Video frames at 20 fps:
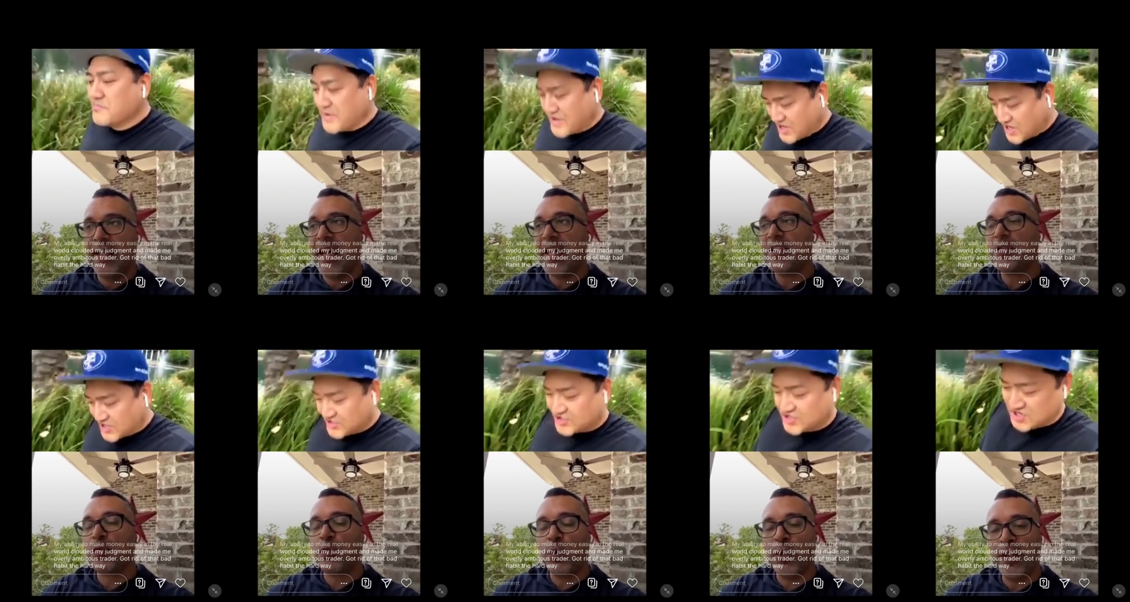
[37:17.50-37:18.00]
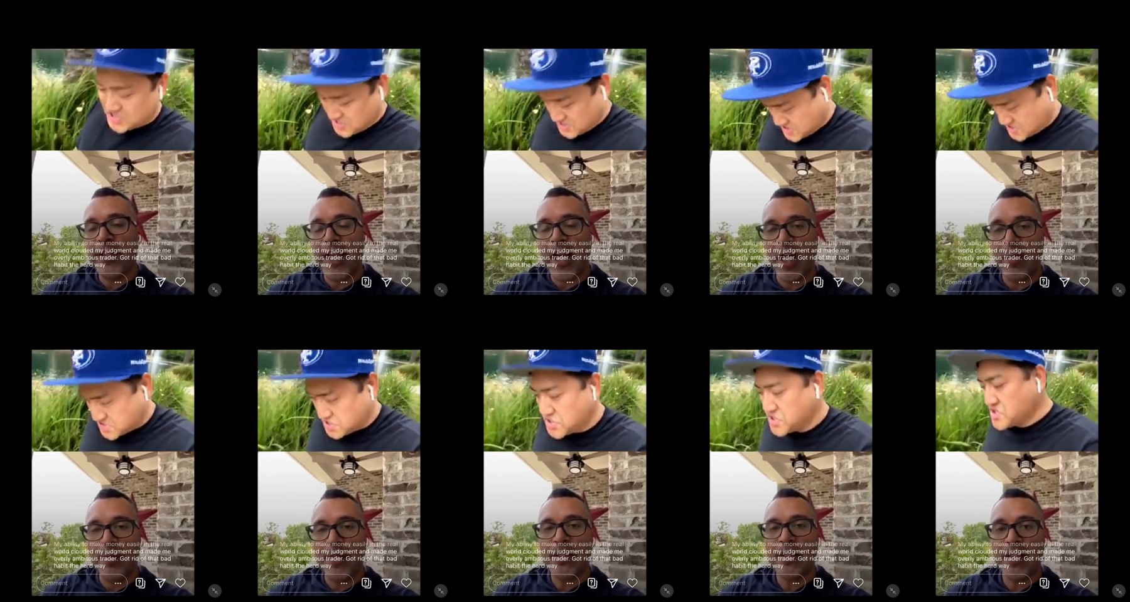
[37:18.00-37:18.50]
Speaker 1: And that's because
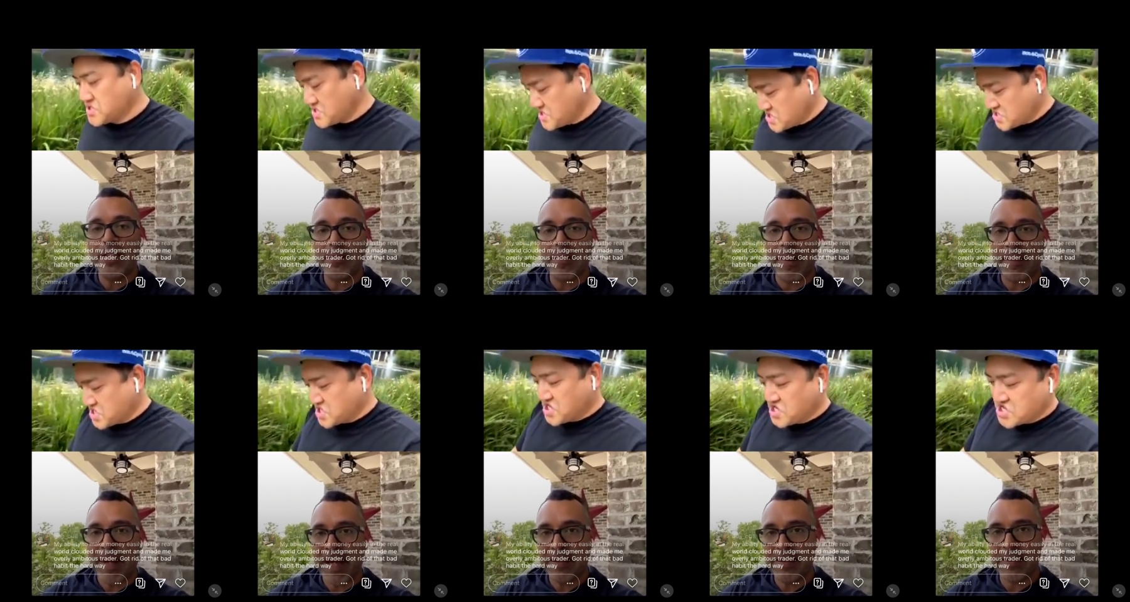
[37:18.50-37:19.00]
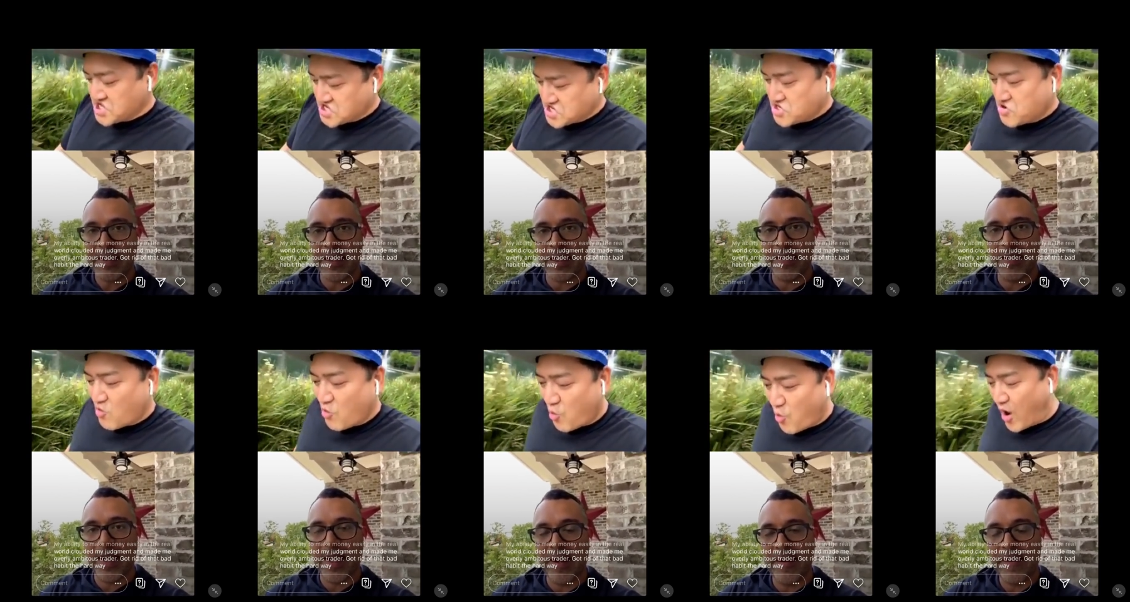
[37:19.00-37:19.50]
really helped me change my
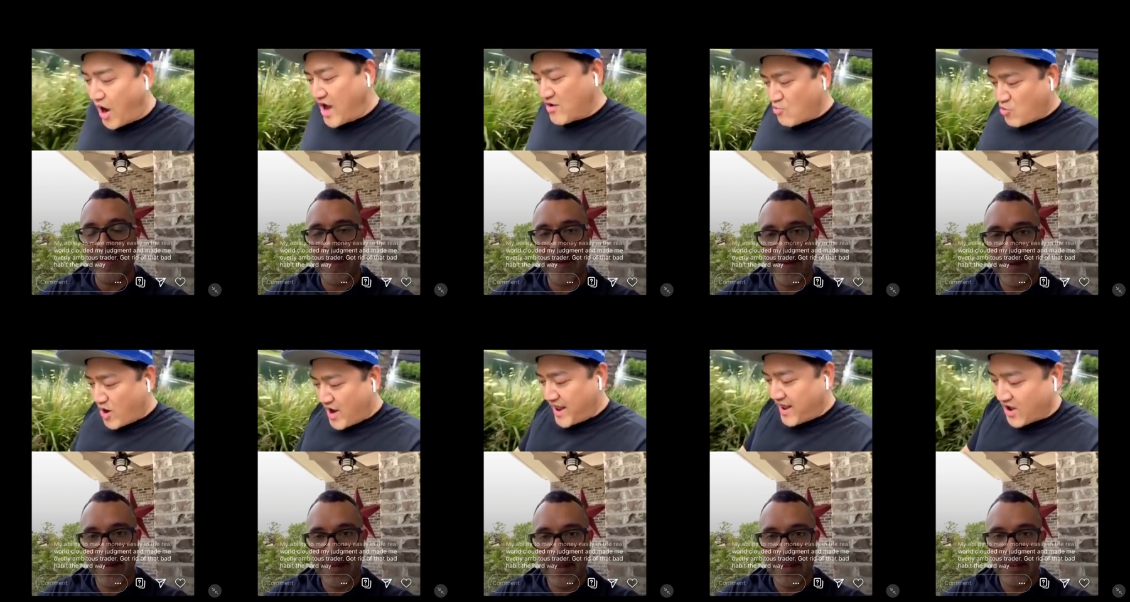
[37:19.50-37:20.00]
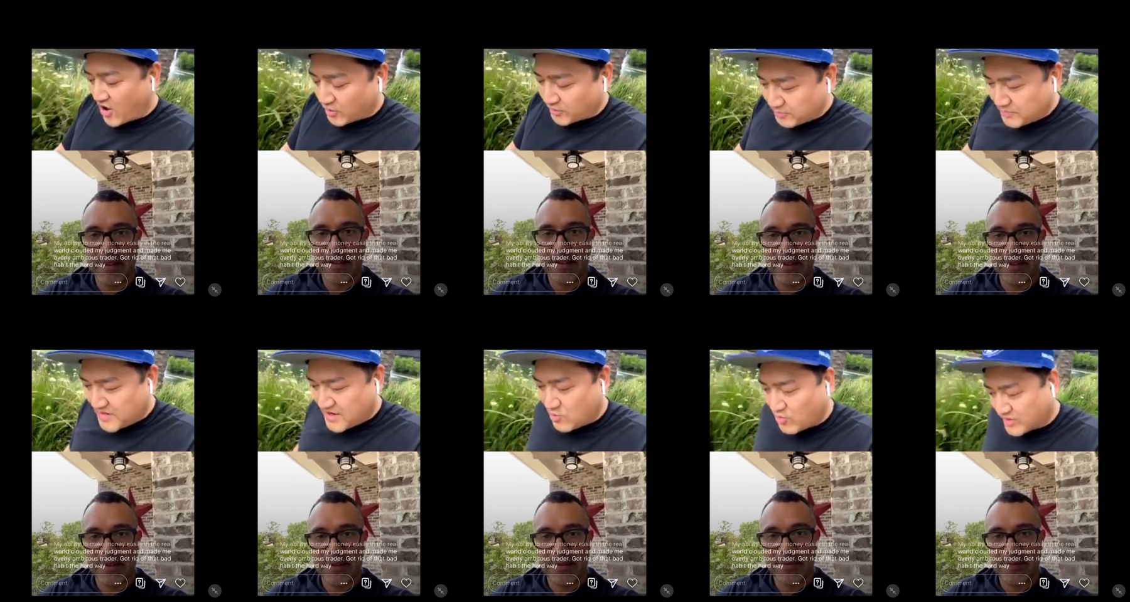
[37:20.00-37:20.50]
mindset on
Speaker 2: that. What
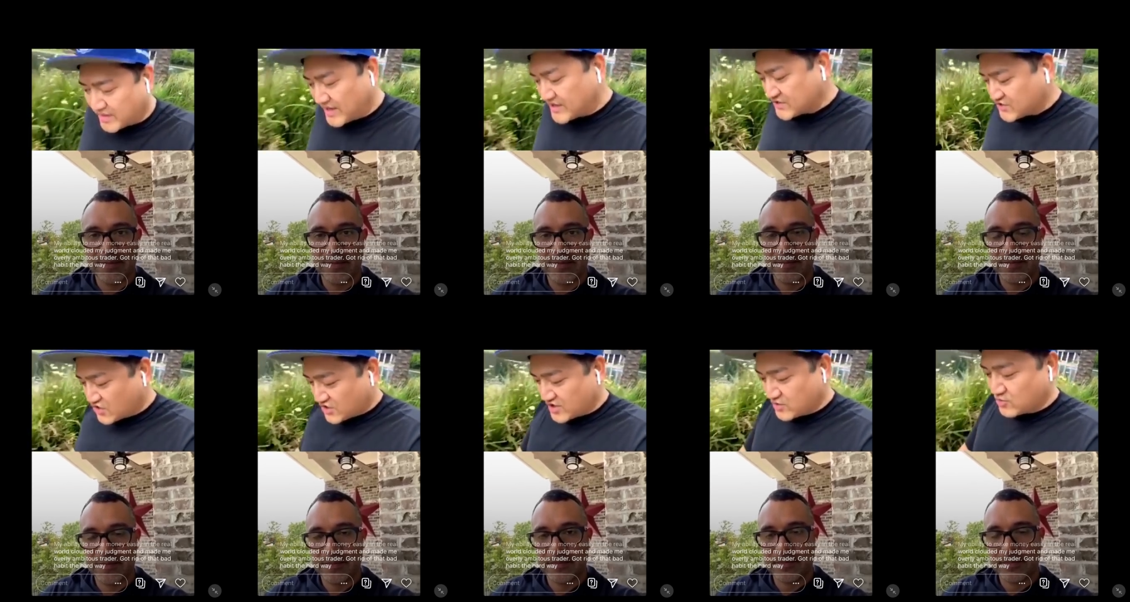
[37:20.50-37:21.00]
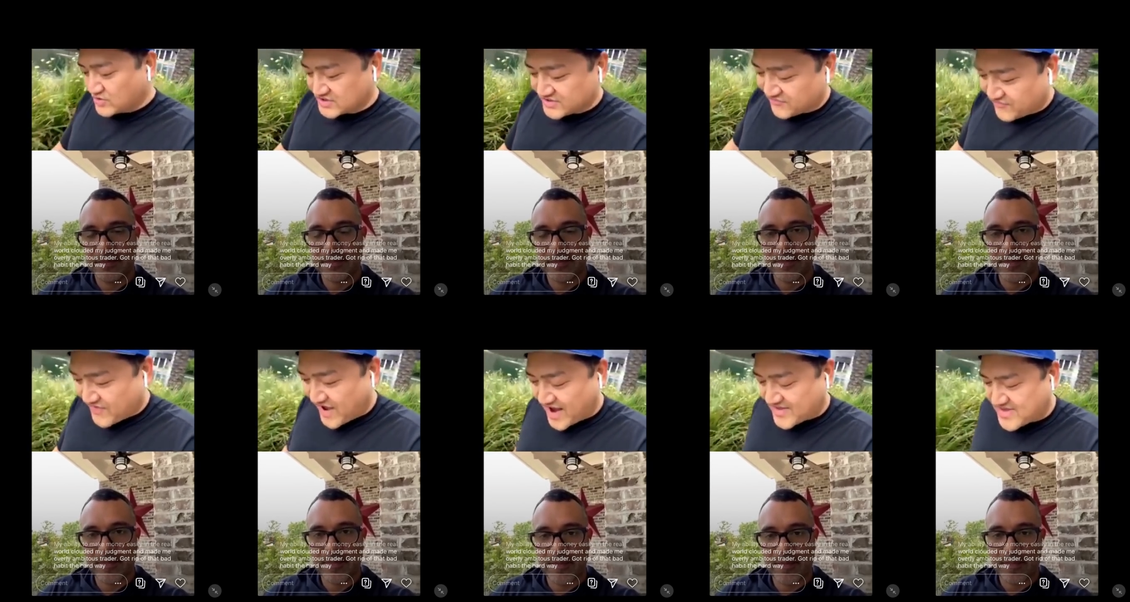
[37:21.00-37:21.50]
helped me when I started
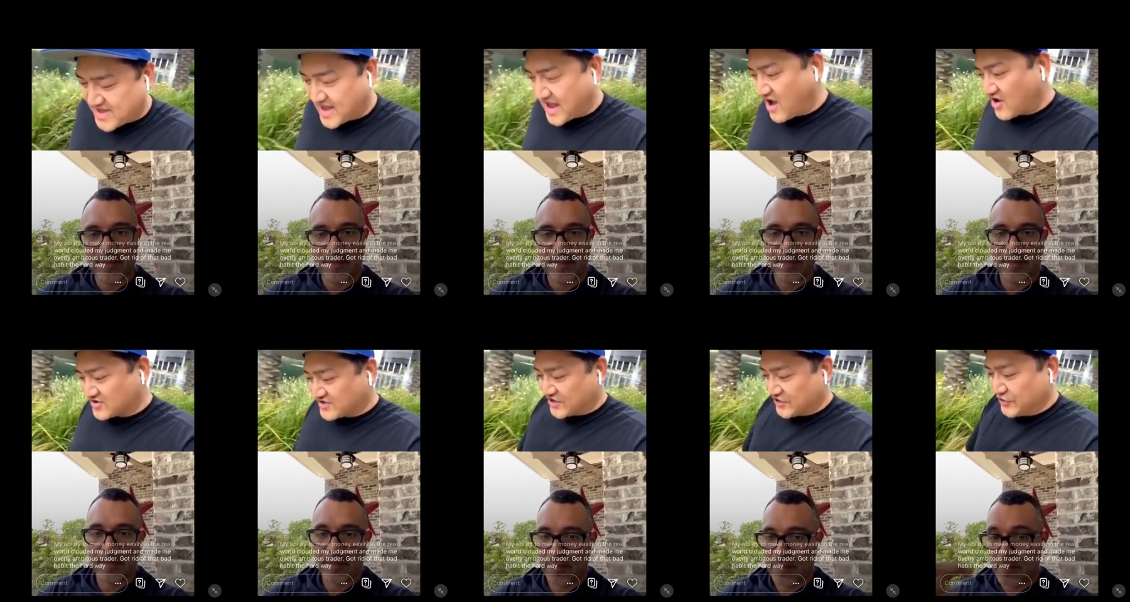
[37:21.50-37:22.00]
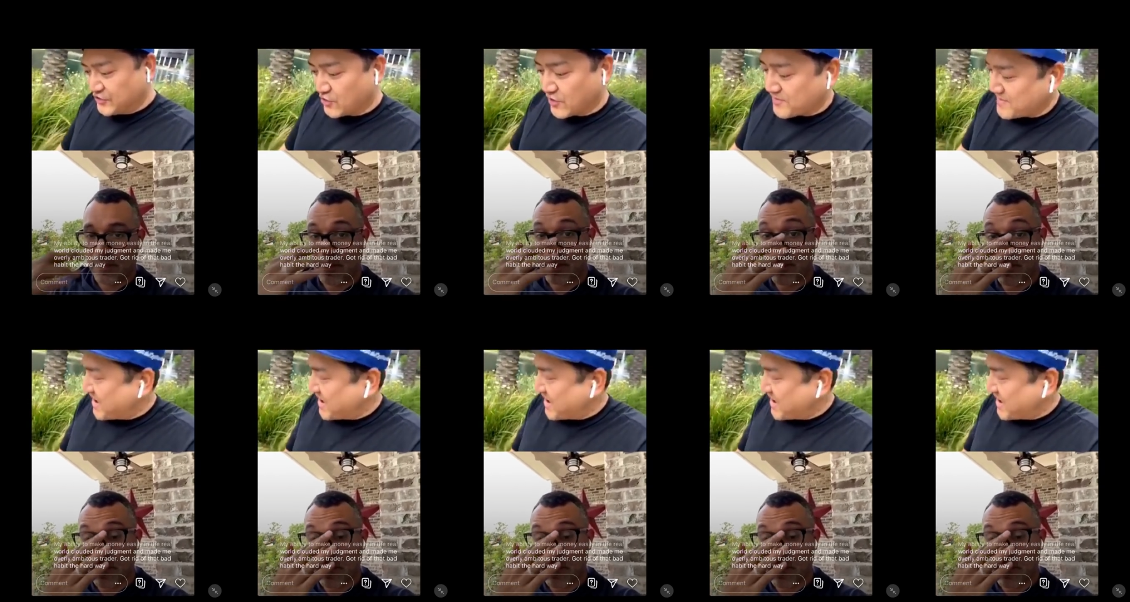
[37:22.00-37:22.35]
was the fact that I was like, you